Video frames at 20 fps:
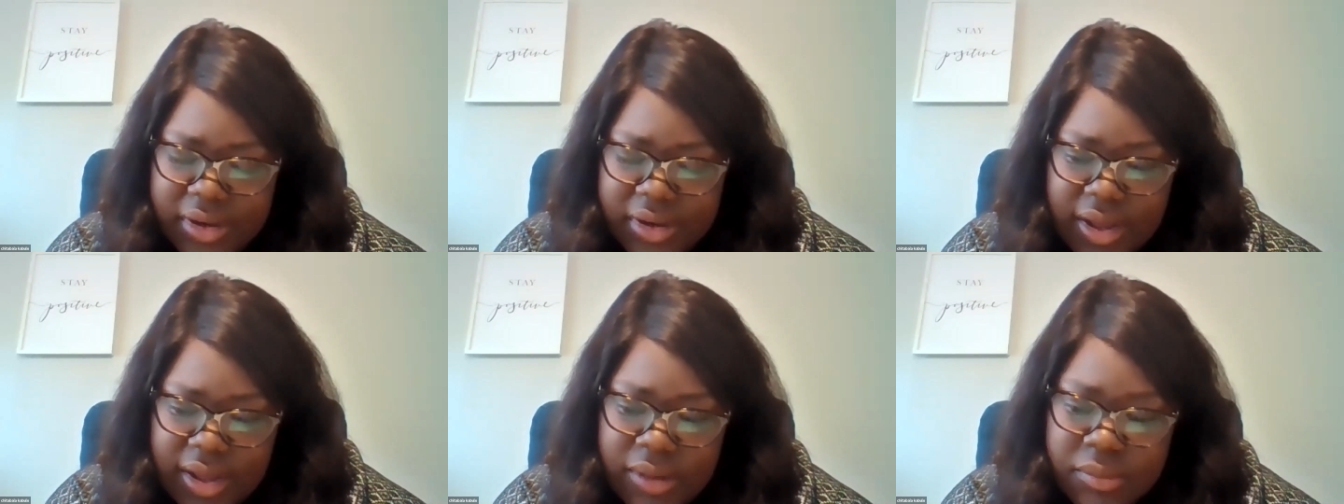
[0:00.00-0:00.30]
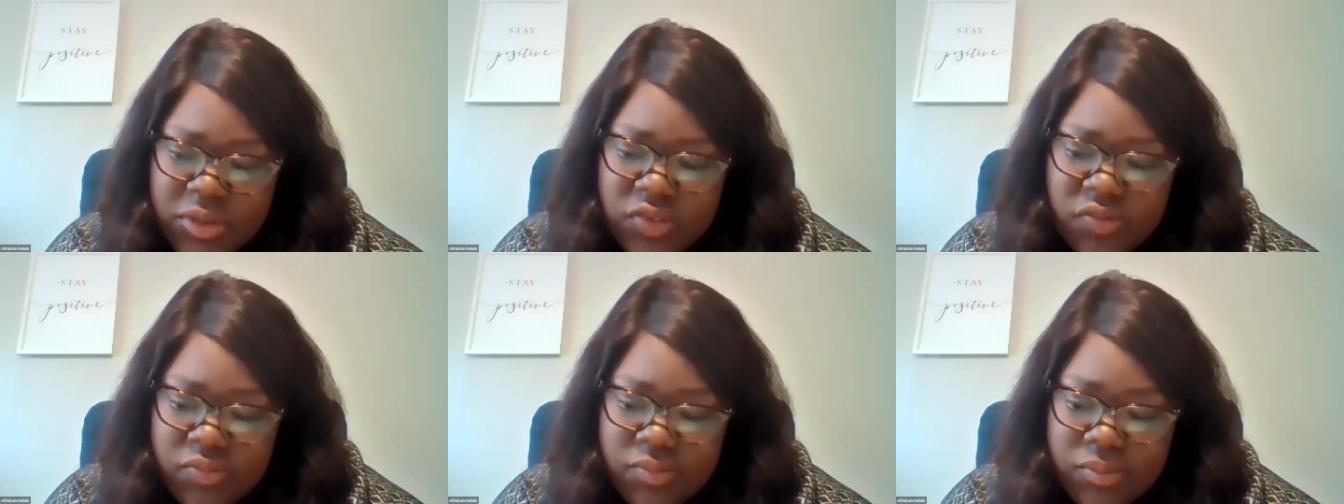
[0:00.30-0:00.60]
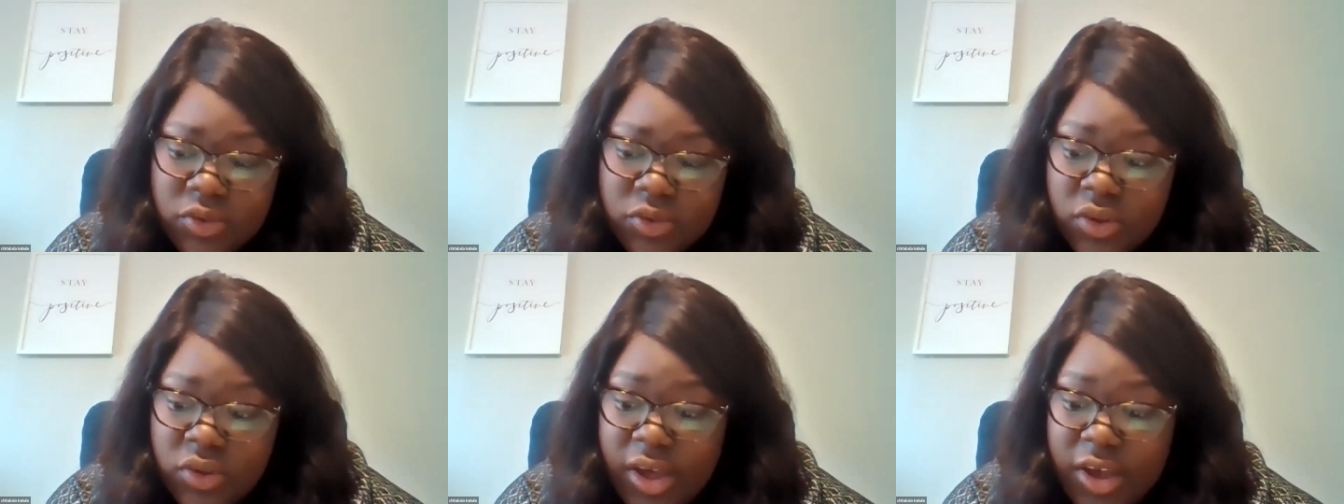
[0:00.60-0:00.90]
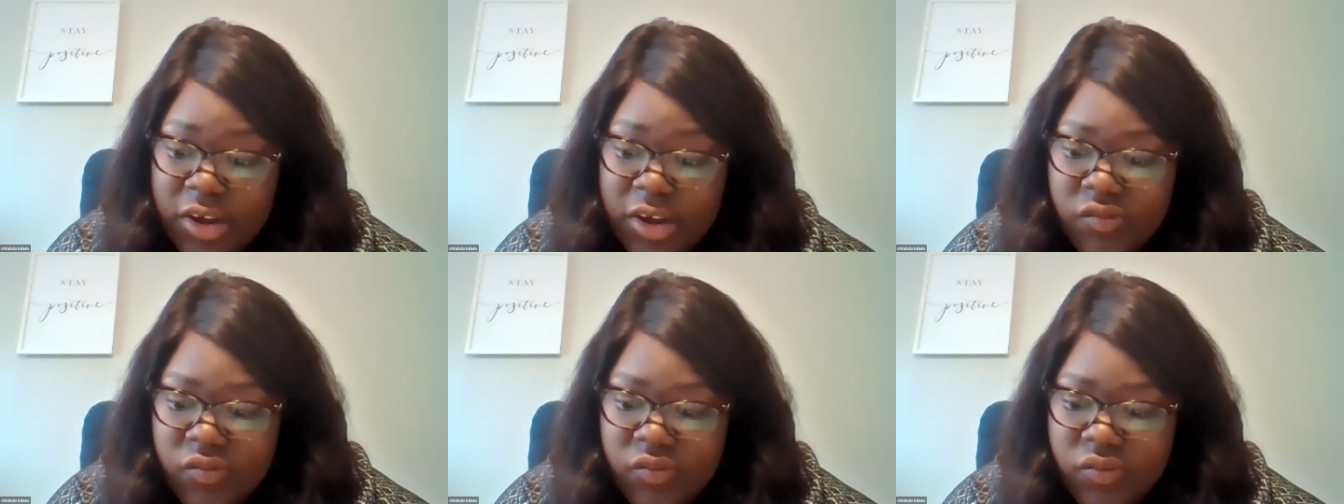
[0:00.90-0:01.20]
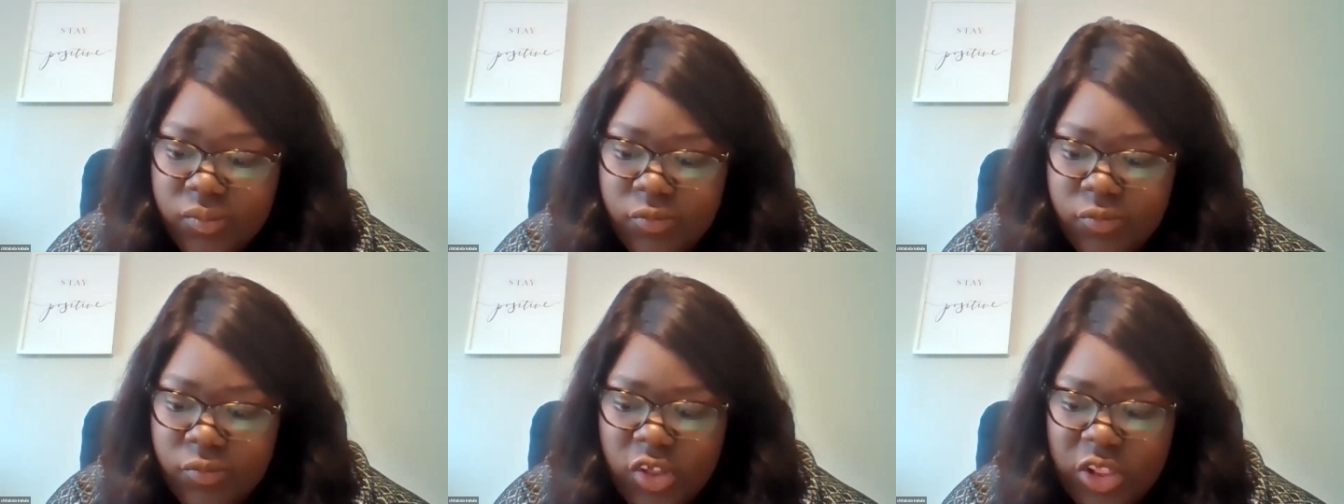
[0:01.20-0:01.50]
To kind of
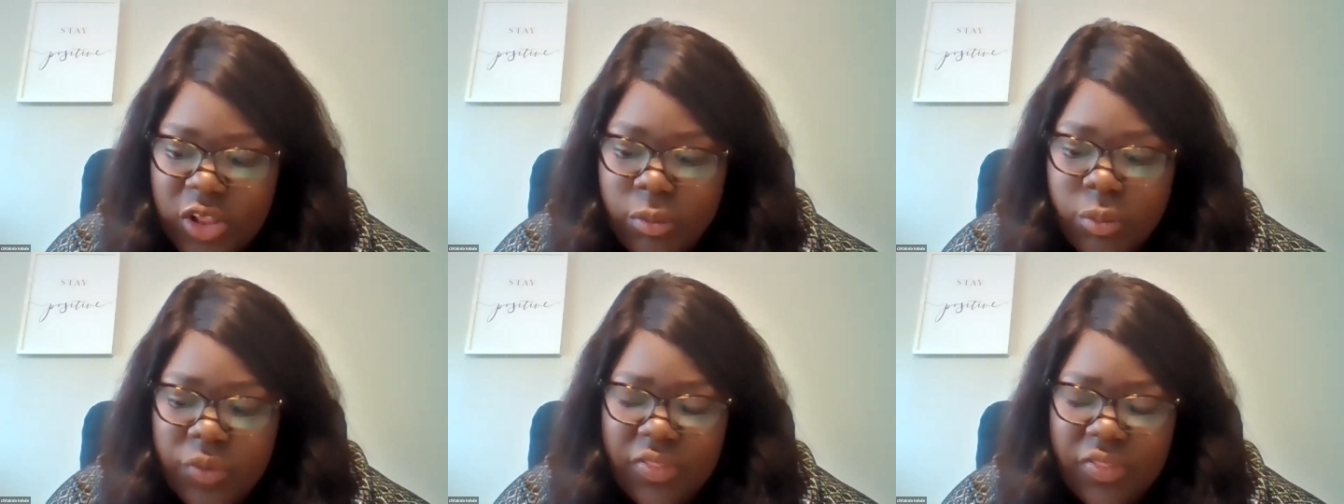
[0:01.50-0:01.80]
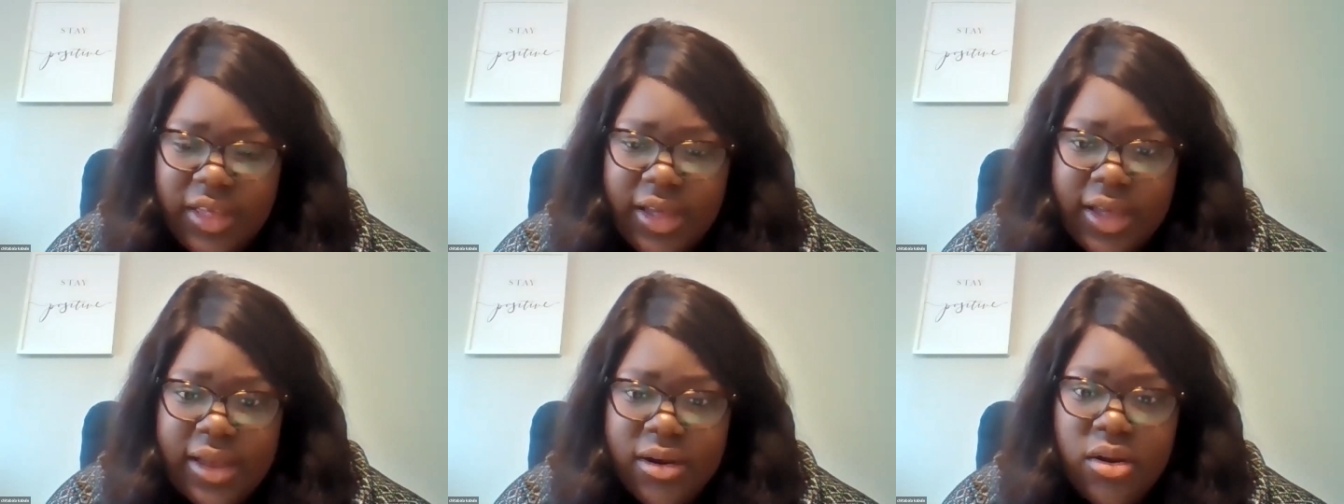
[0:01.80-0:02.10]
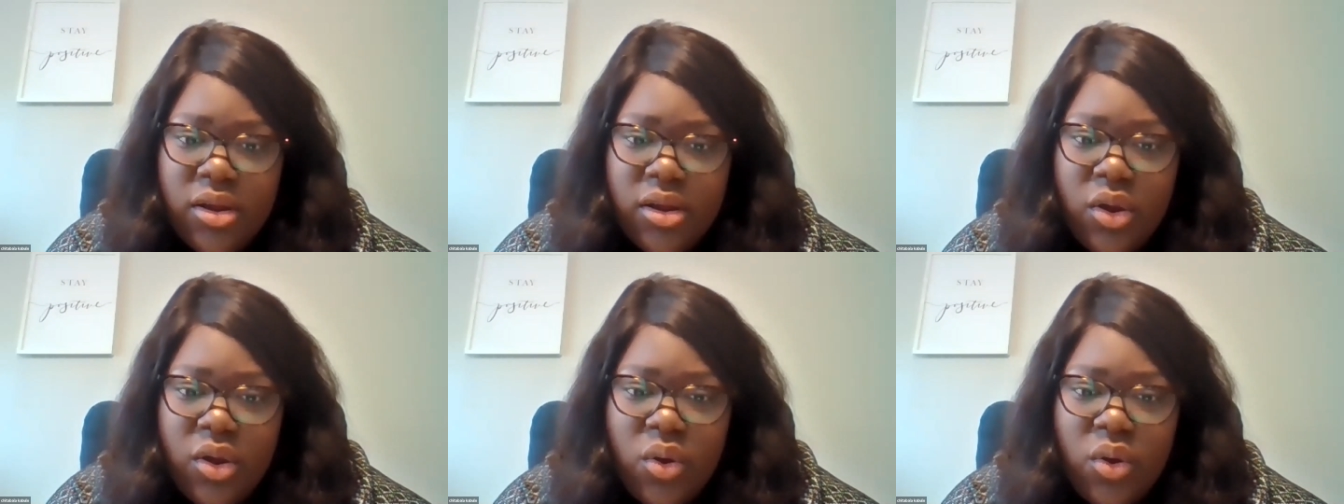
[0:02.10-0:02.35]
follow up with that,